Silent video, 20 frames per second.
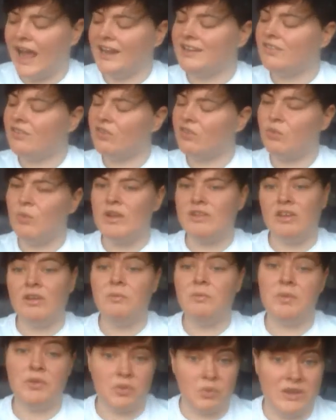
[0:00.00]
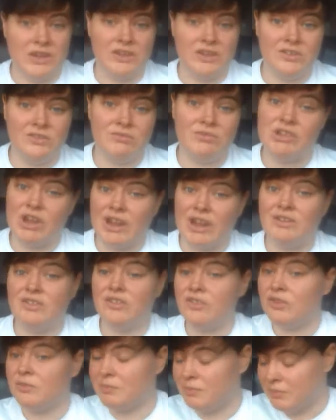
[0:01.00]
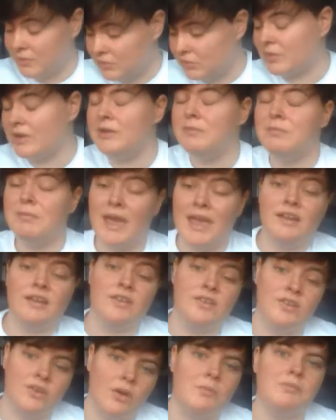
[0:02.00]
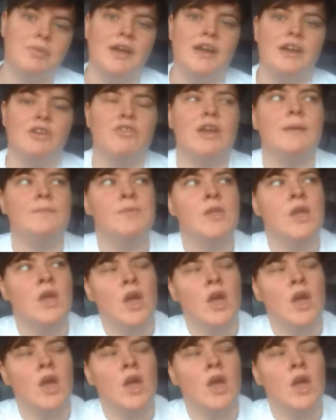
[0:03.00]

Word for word: and switching between genders, between male and non-binary.